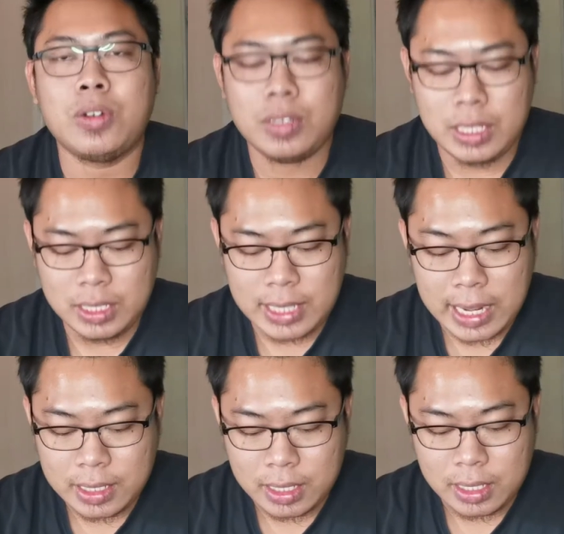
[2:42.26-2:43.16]
note is
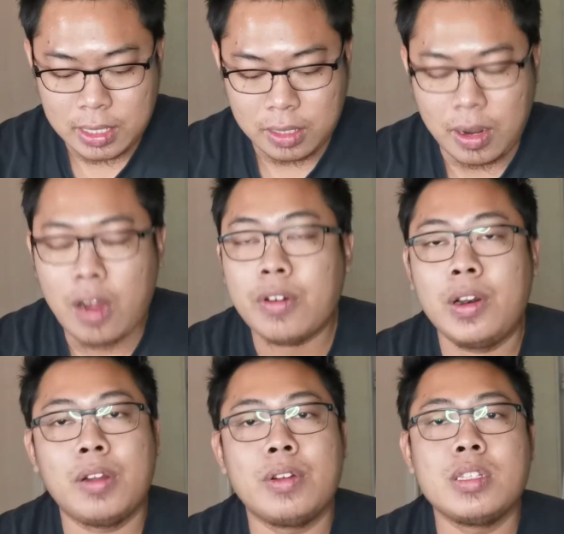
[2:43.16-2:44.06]
that the ground
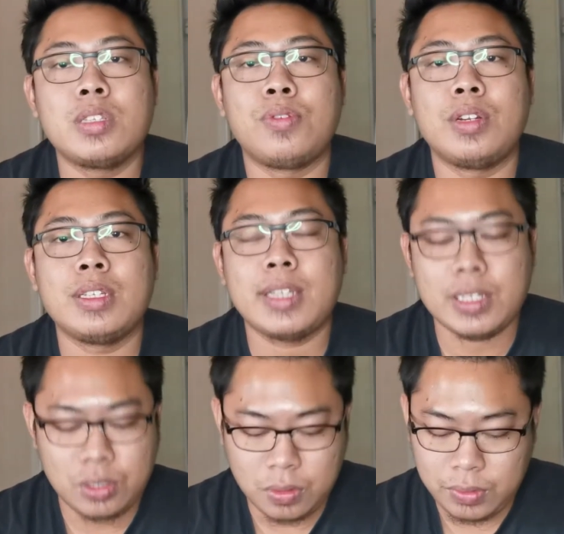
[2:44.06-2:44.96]
clearance for this
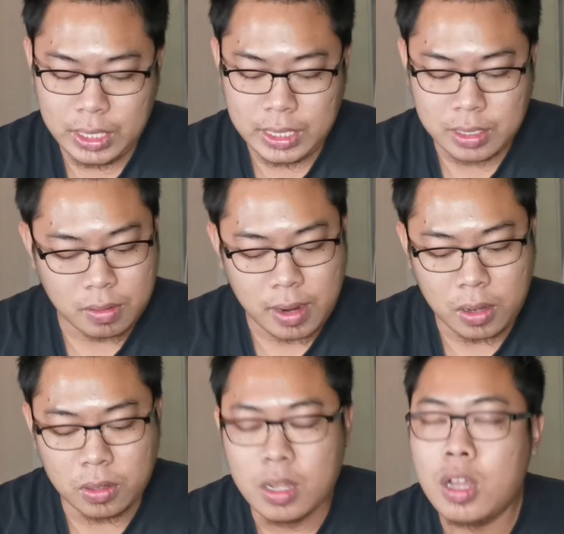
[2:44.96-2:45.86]
SUV is
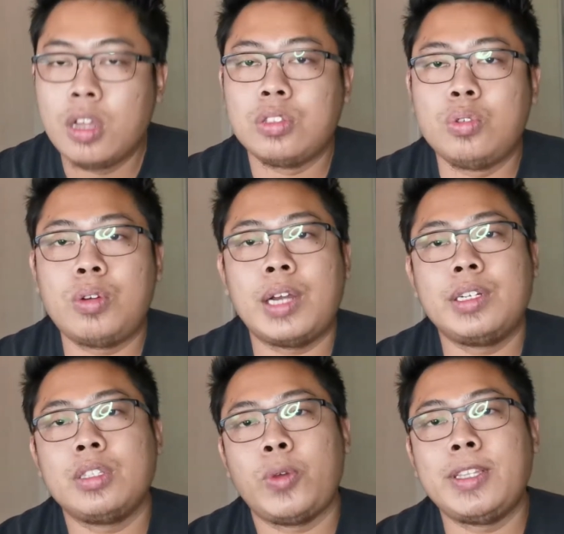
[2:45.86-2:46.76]
around
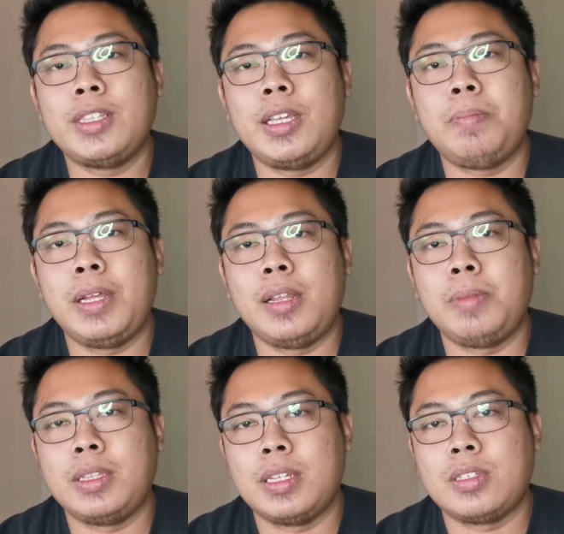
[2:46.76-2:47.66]
220
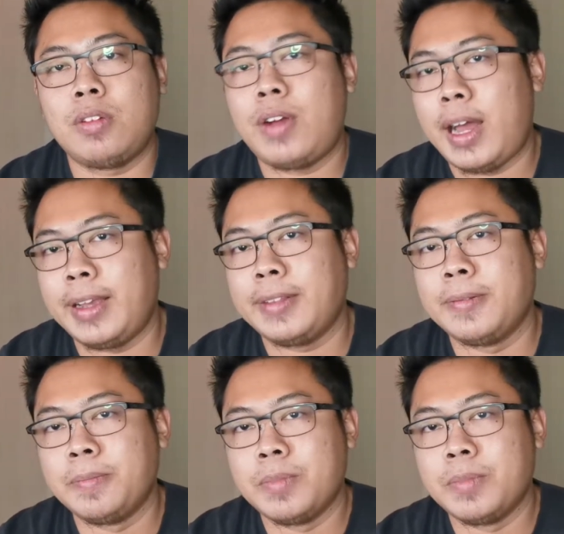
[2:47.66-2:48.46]
millimeters of height,